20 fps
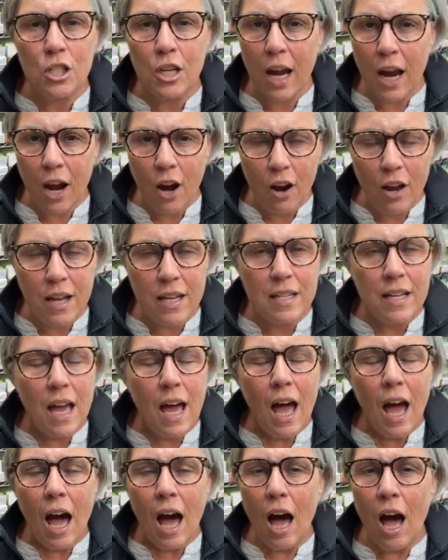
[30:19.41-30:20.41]
share it
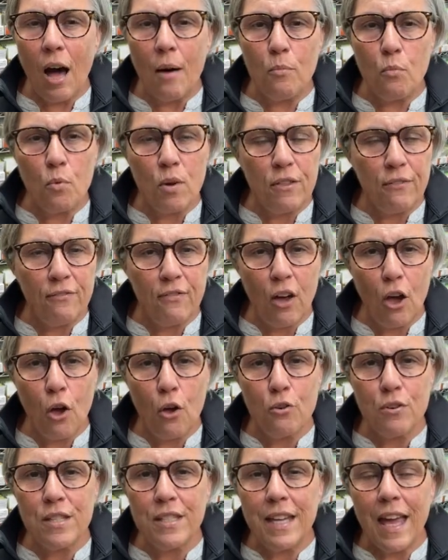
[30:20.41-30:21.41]
um, with
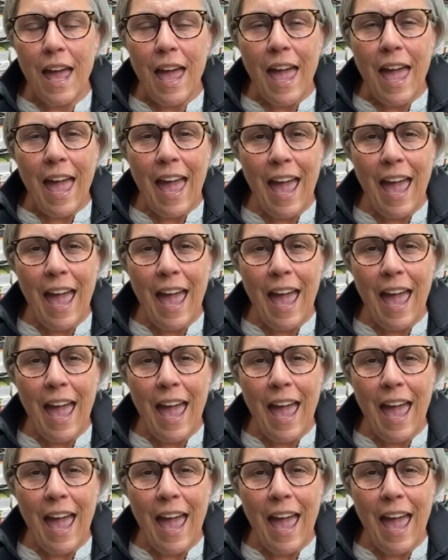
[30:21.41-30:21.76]
folks,